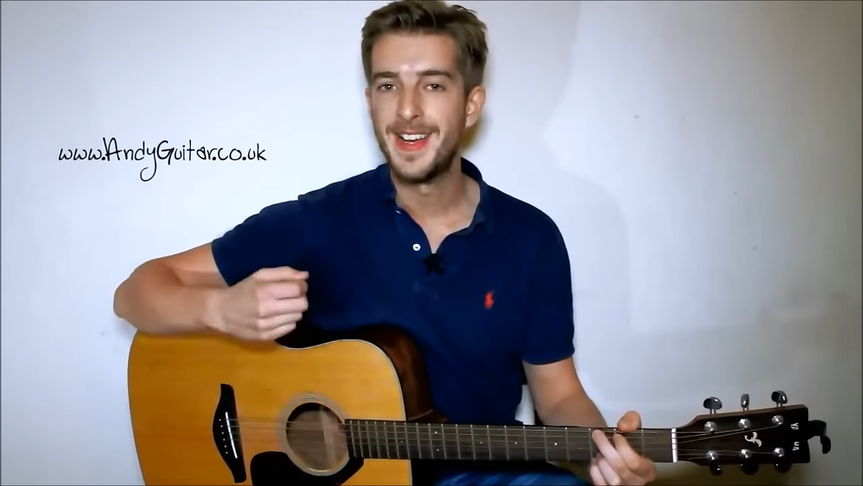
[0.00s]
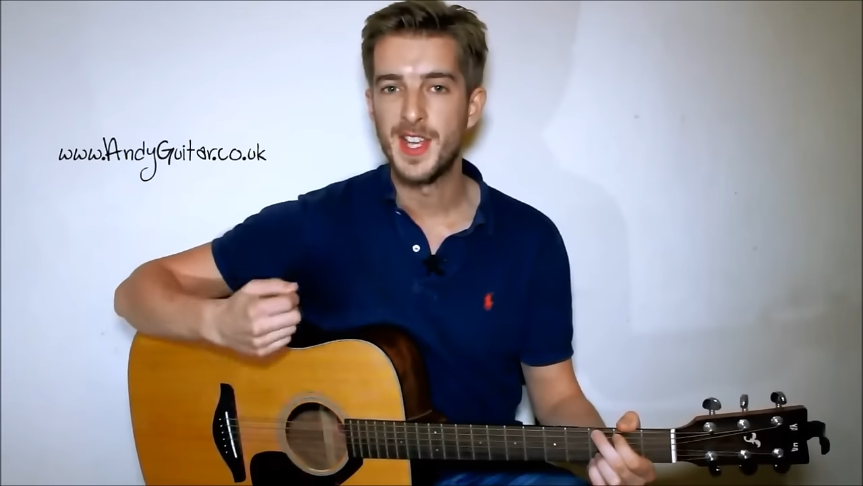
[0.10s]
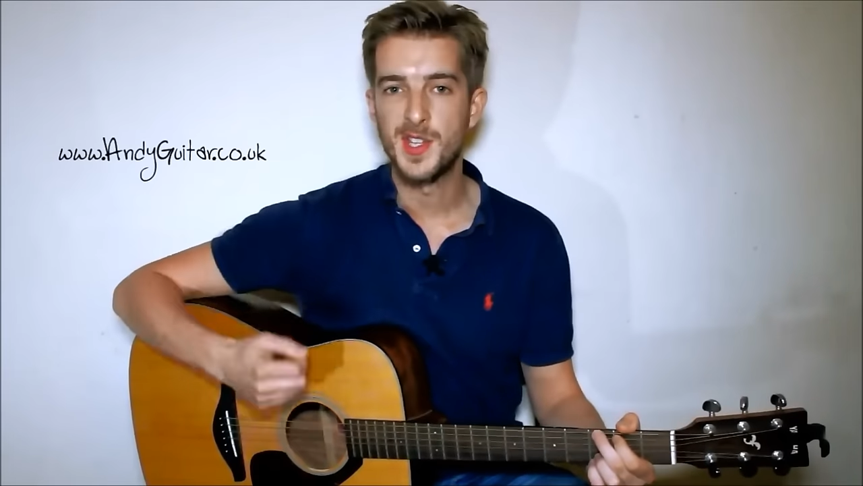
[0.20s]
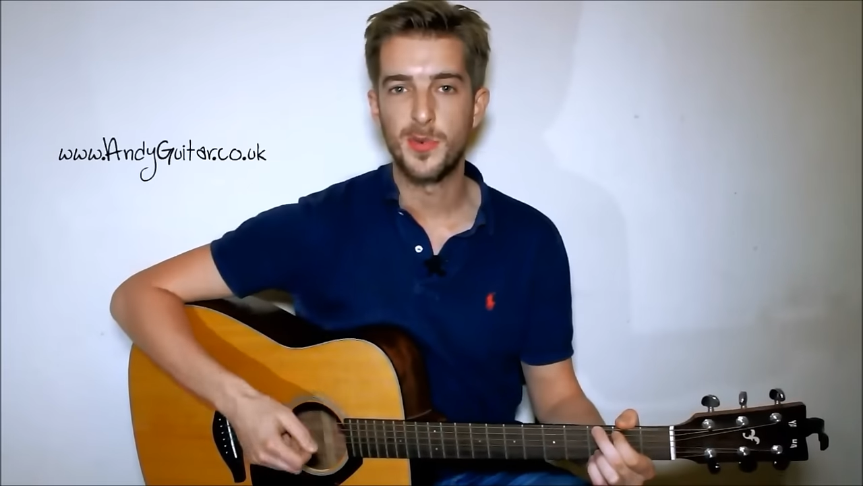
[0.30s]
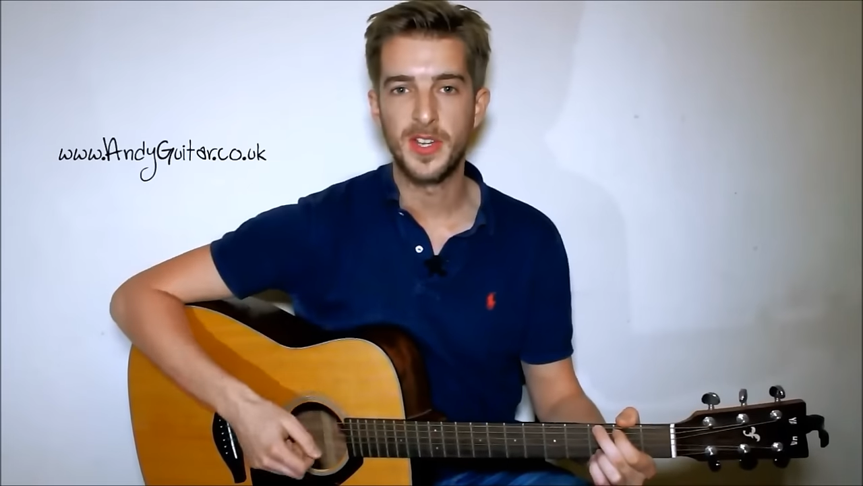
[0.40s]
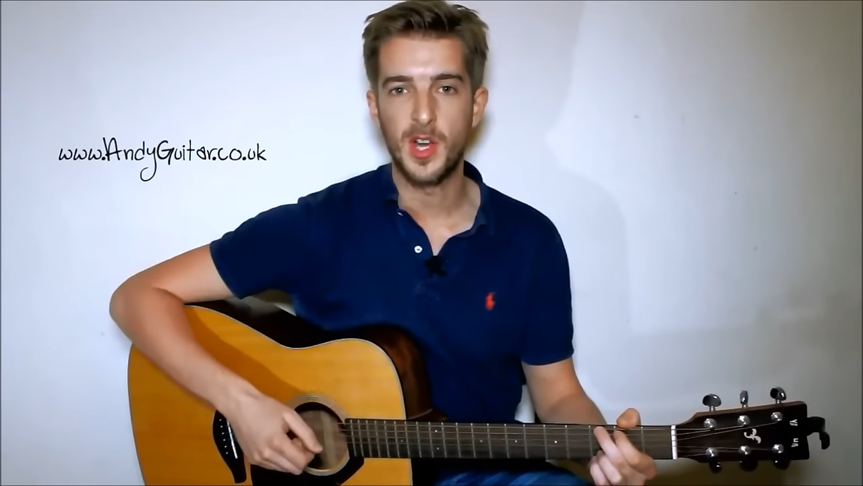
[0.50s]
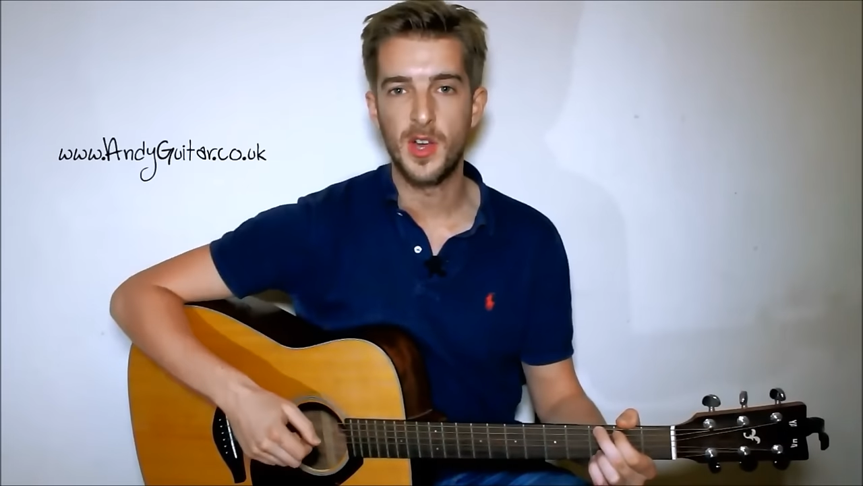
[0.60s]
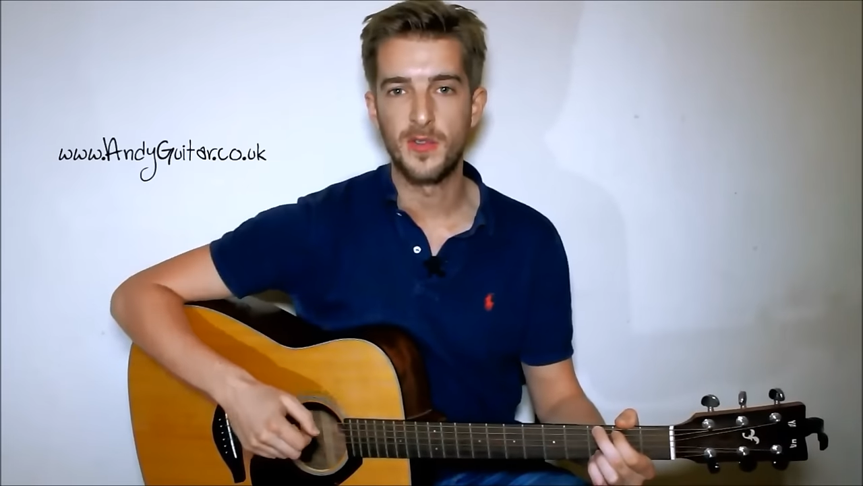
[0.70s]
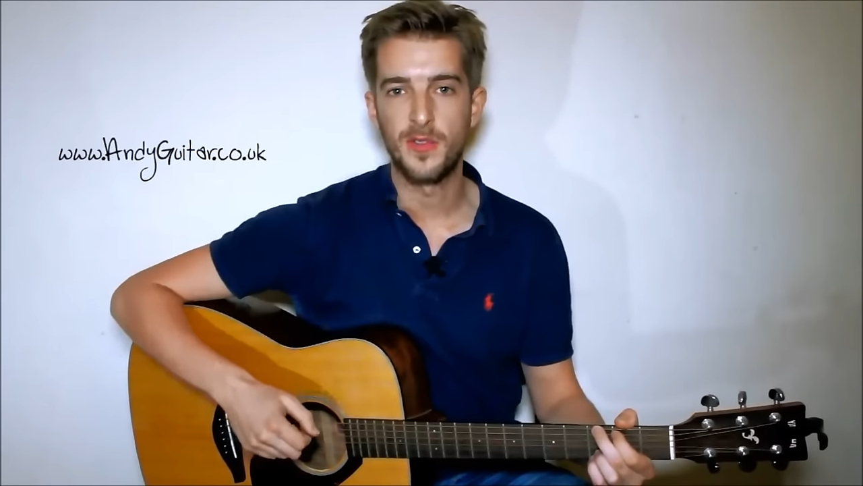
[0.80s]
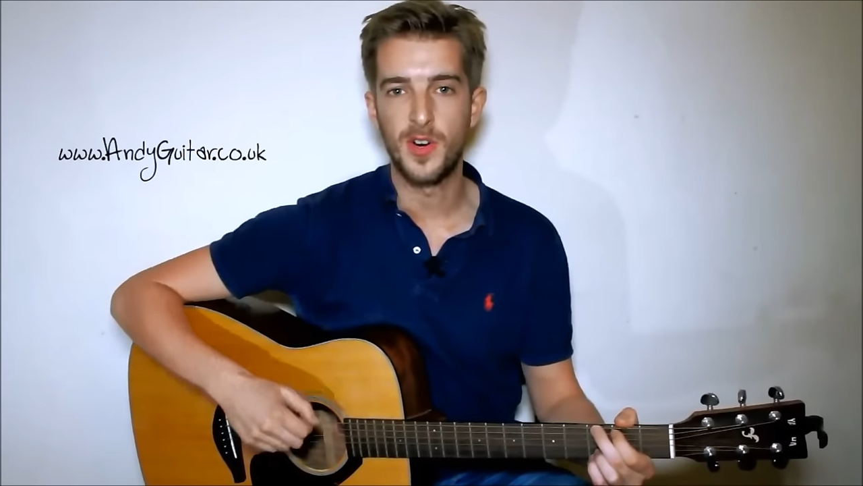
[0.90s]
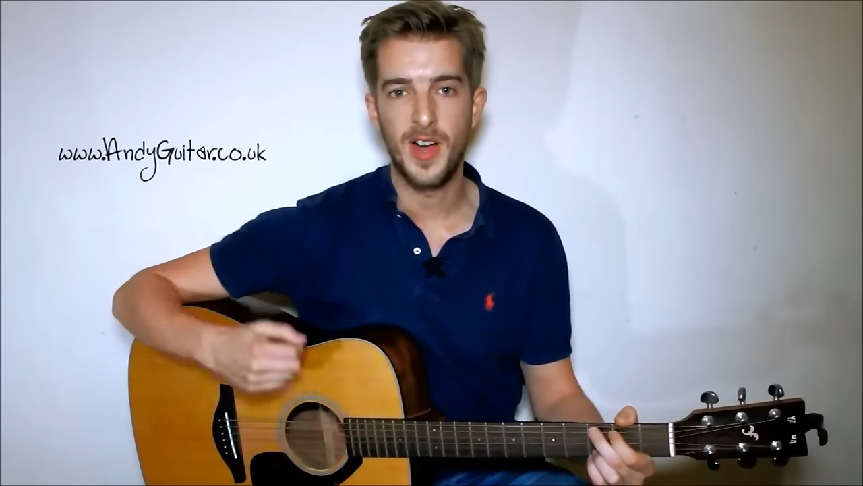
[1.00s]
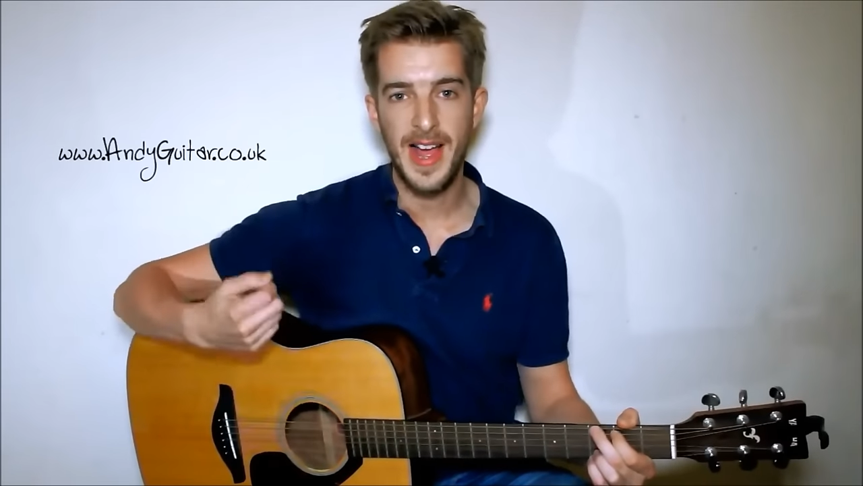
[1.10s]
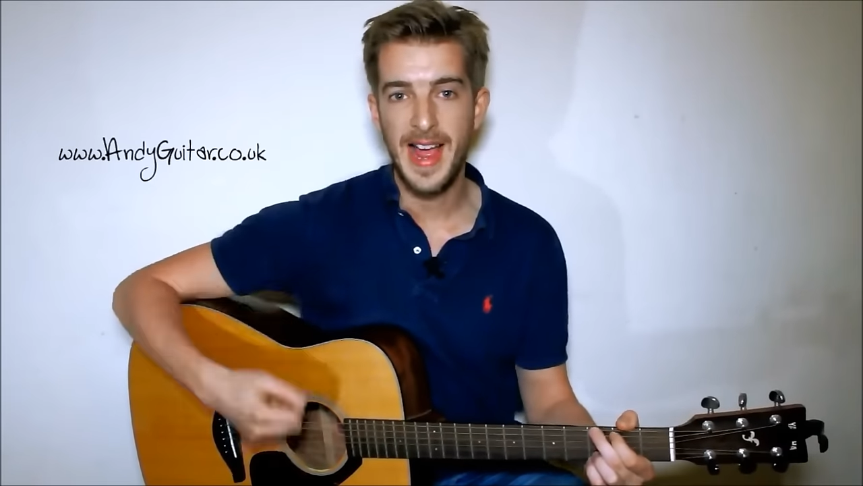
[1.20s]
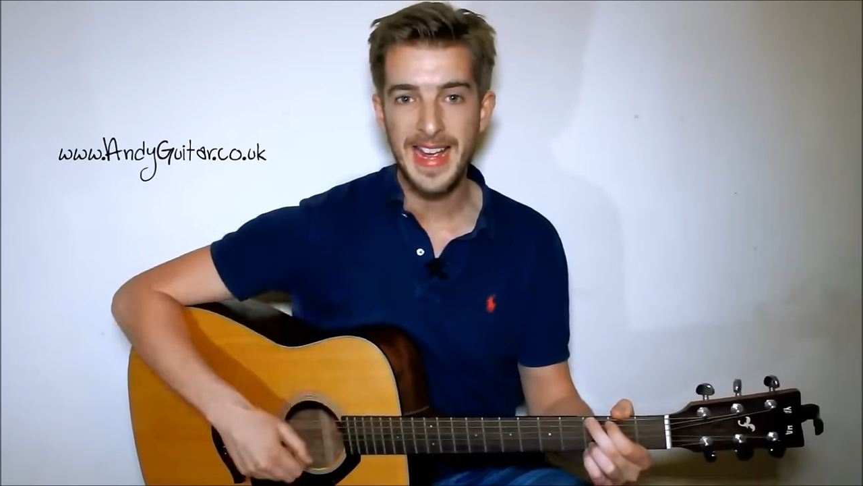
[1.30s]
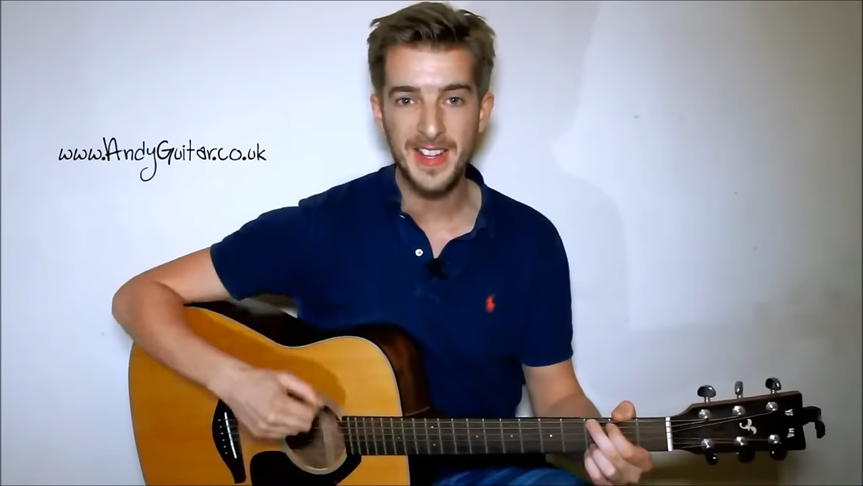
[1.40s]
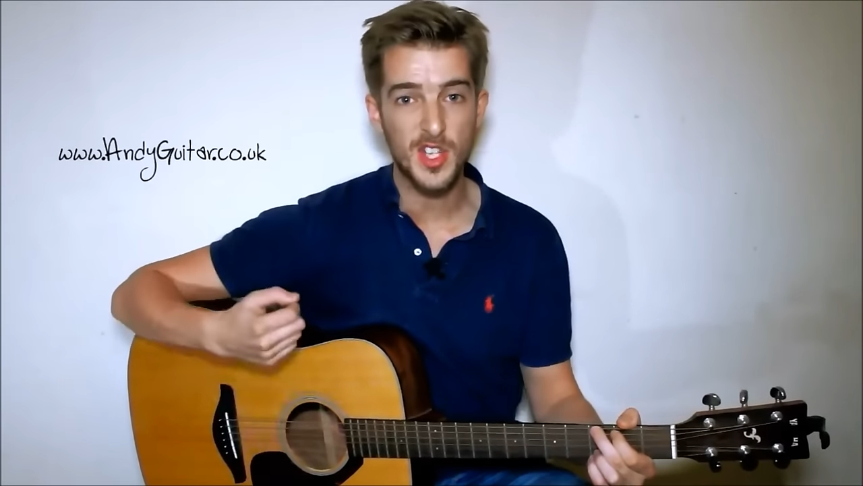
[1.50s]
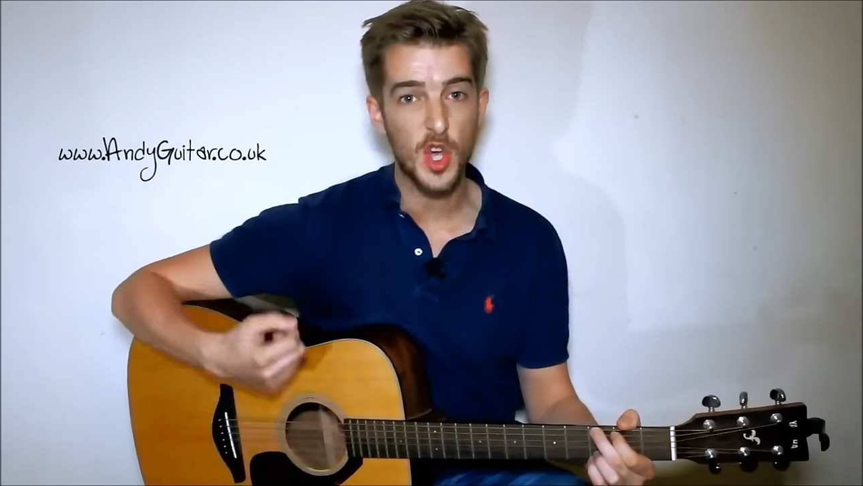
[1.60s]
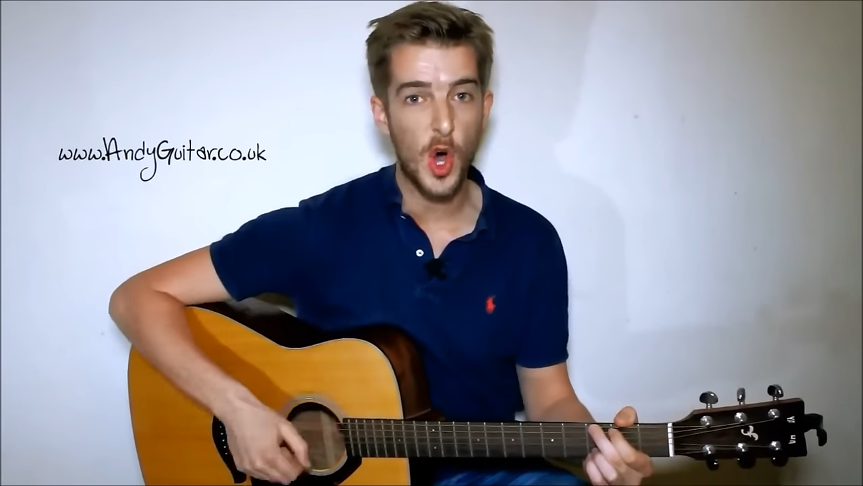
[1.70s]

is we're going for eight